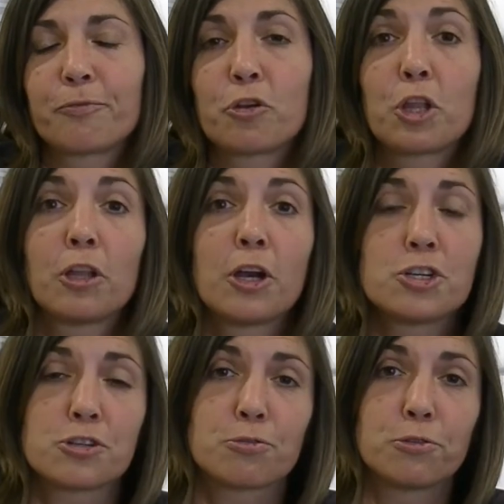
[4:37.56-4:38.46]
for the
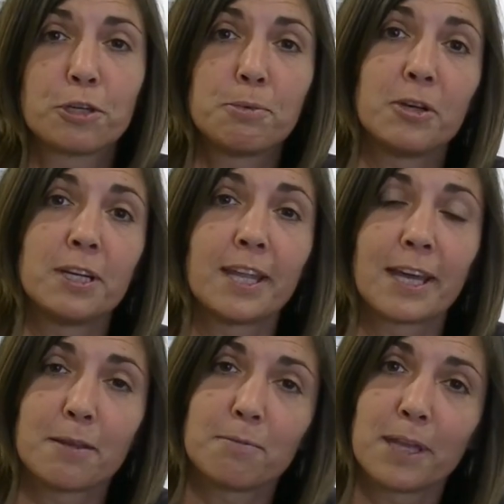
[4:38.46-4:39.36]
larger school community
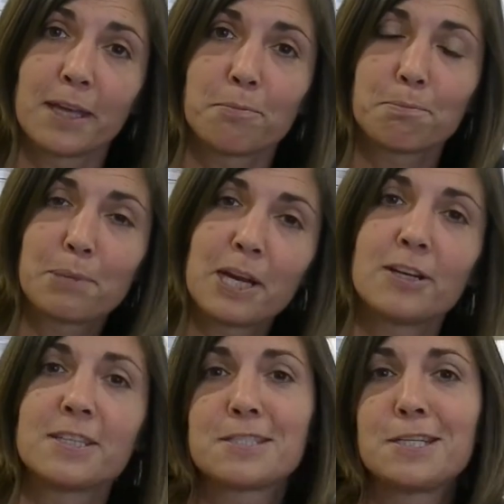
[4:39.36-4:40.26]
that
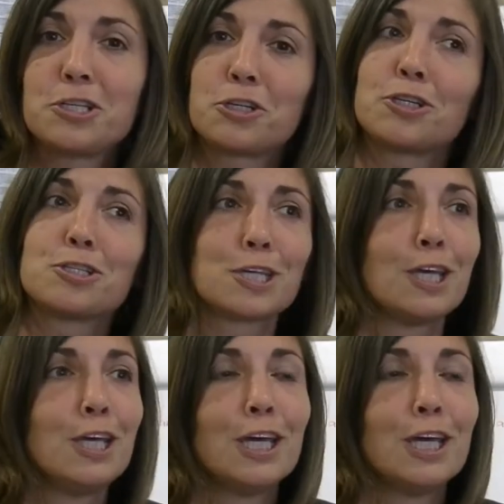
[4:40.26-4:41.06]
parents, teachers,